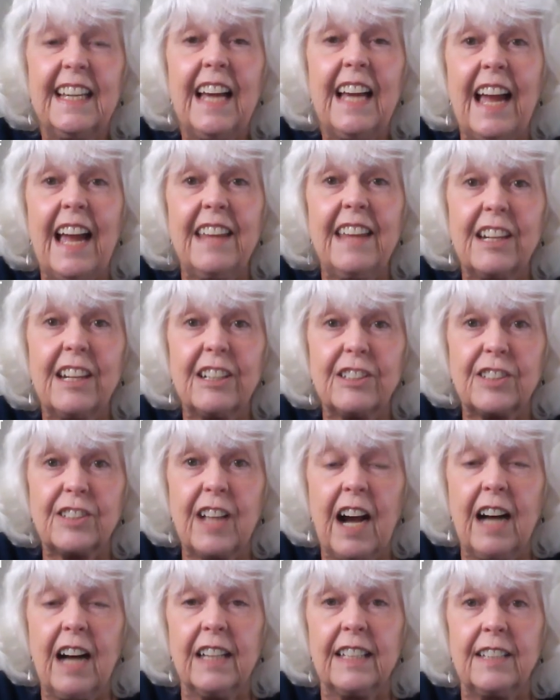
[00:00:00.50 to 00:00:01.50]
Hey there, it's
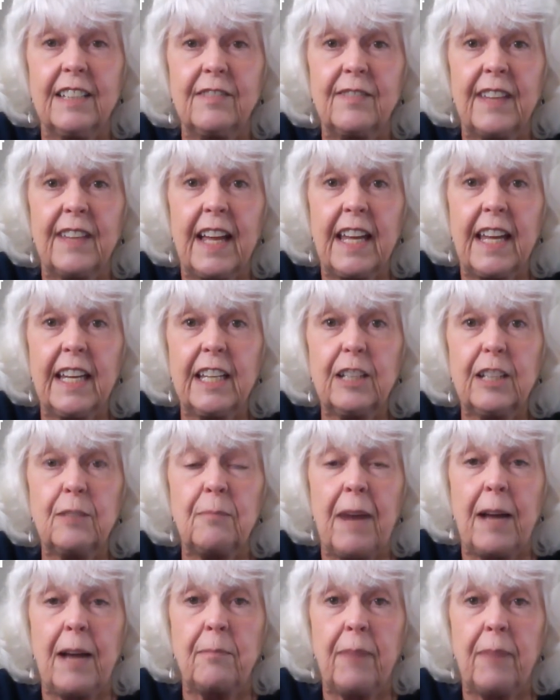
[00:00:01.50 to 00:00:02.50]
Colleen Flanagan,
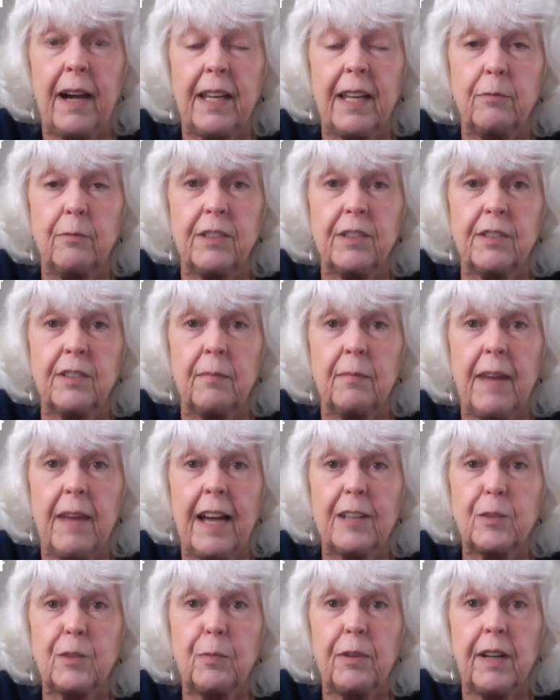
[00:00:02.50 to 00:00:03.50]
Mind Body Wisdom
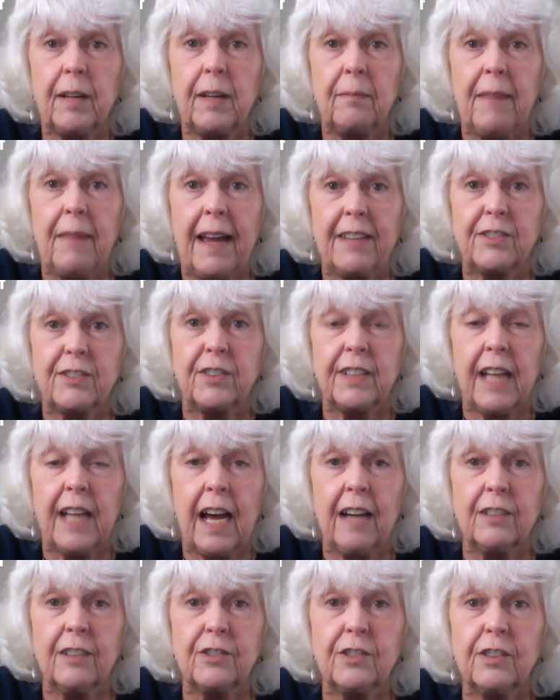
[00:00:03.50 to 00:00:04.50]
expert and master
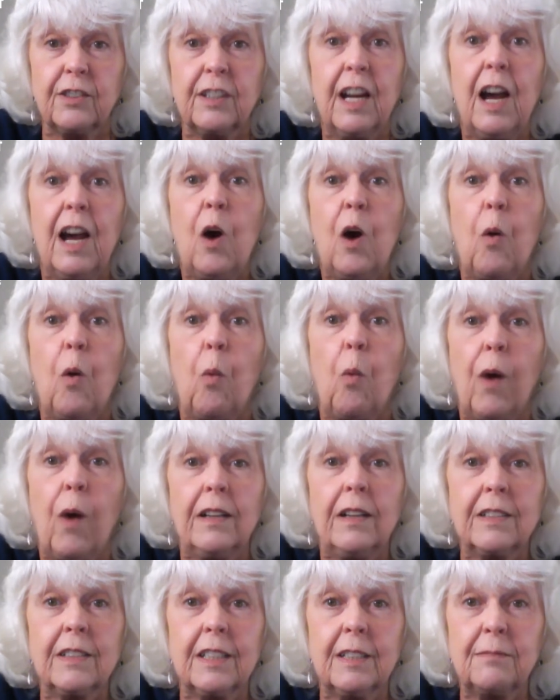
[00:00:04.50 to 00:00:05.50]
dowser.
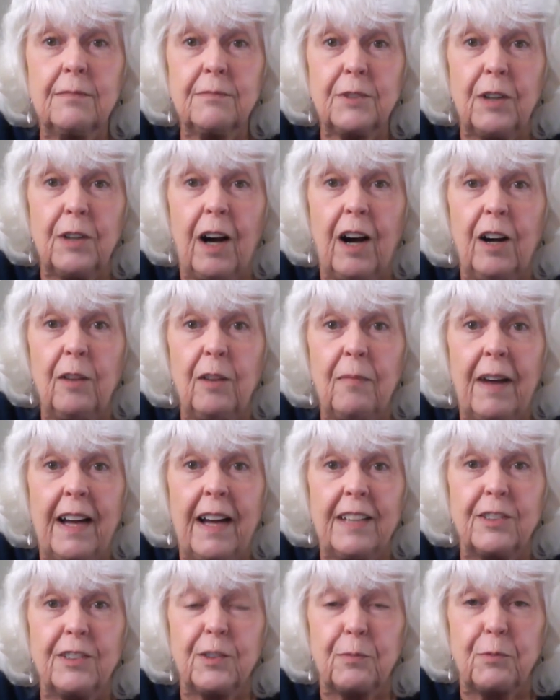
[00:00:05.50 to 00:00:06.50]
Welcome to all
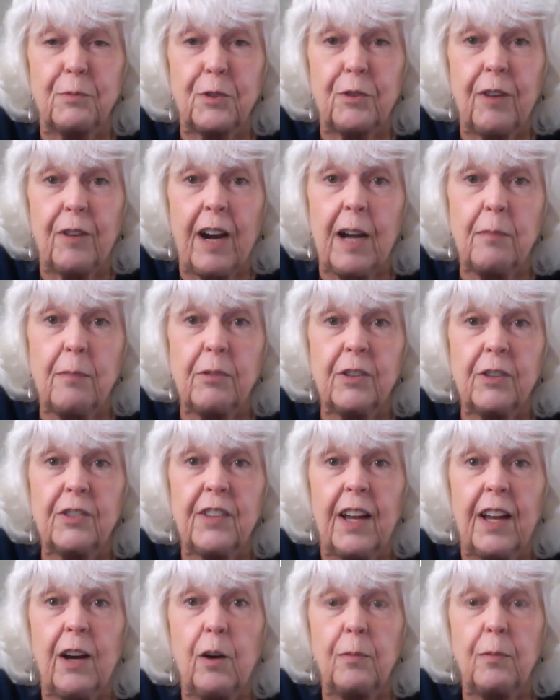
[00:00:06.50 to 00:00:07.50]
my subscribers.
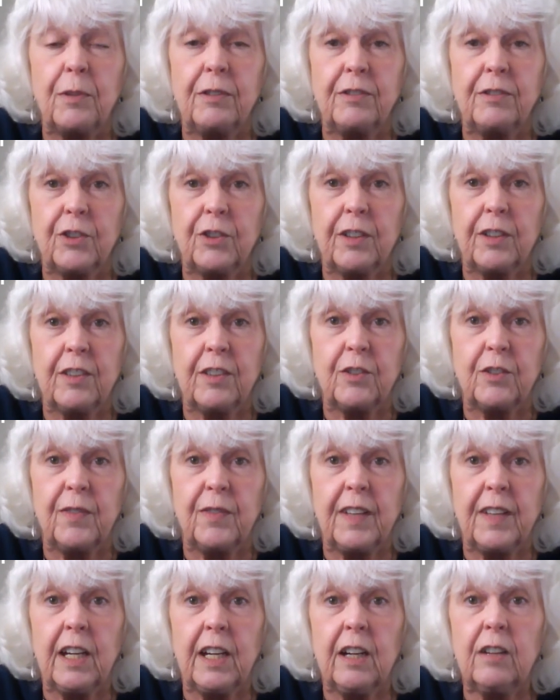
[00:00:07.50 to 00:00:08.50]
I hope you enjoy this
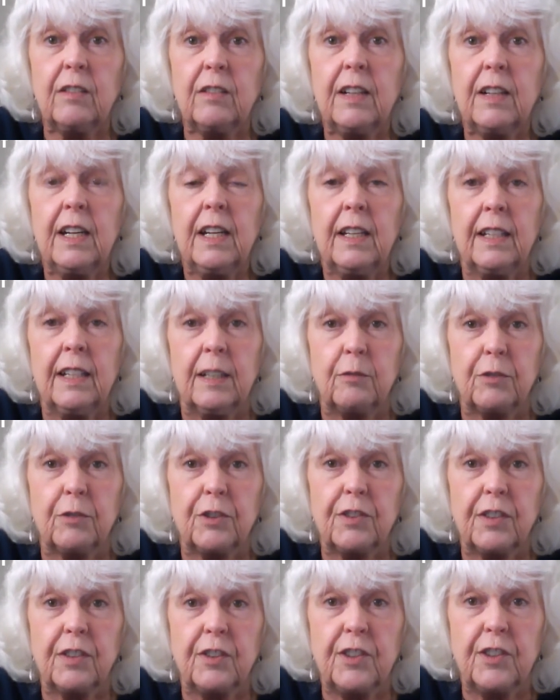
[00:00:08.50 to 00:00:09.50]
video. It
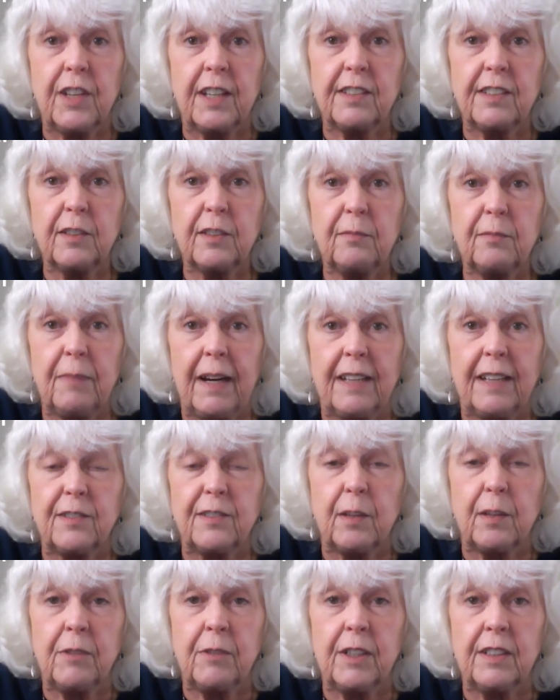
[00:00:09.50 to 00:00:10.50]
was suggested by
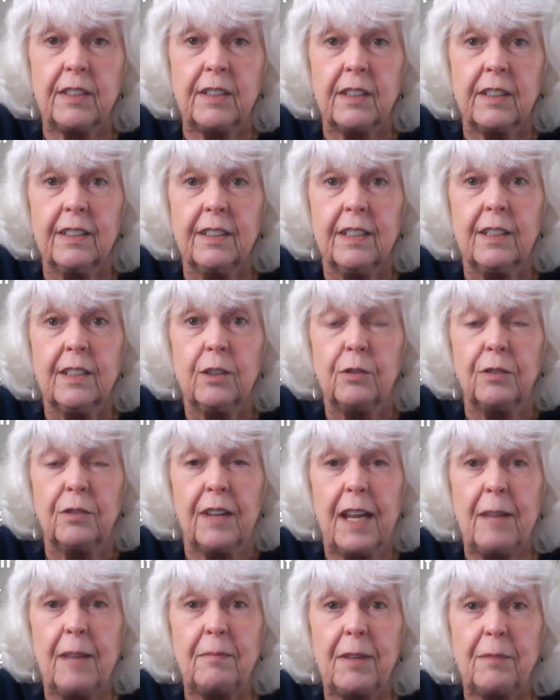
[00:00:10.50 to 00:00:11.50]
someone who
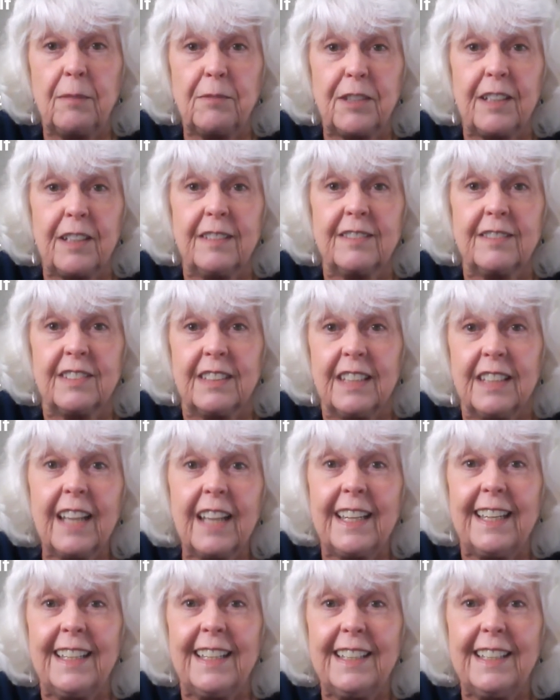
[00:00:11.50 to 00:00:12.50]
named themselves
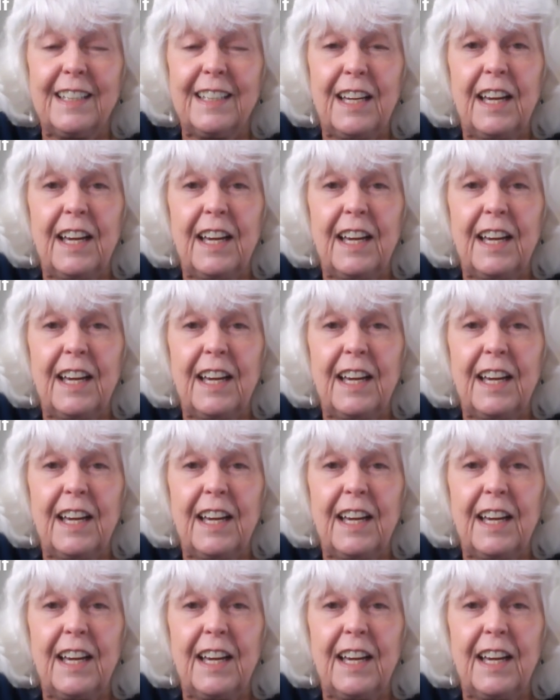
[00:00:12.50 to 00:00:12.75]
Lucky,